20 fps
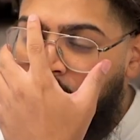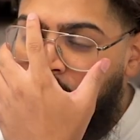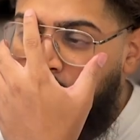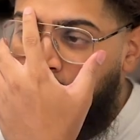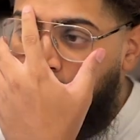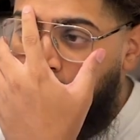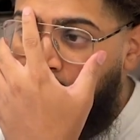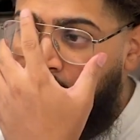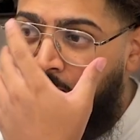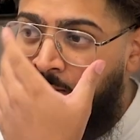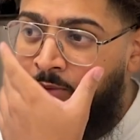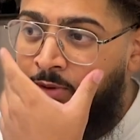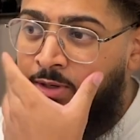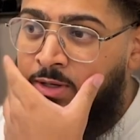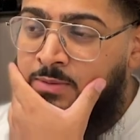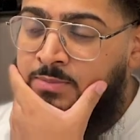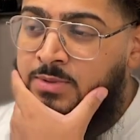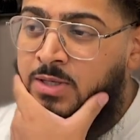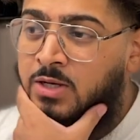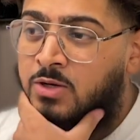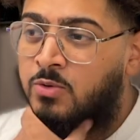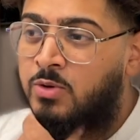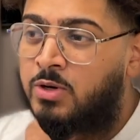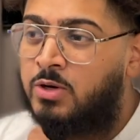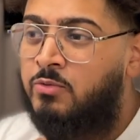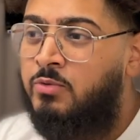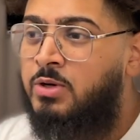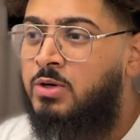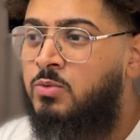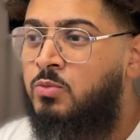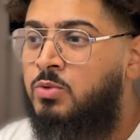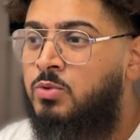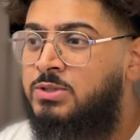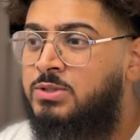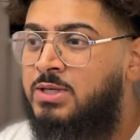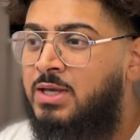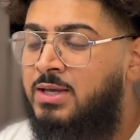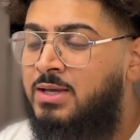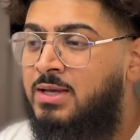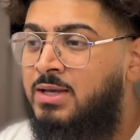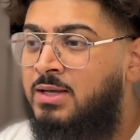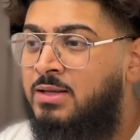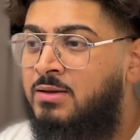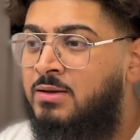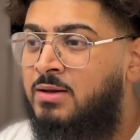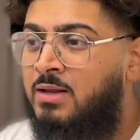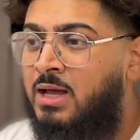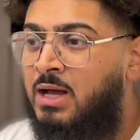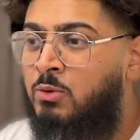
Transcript: So our update query will take in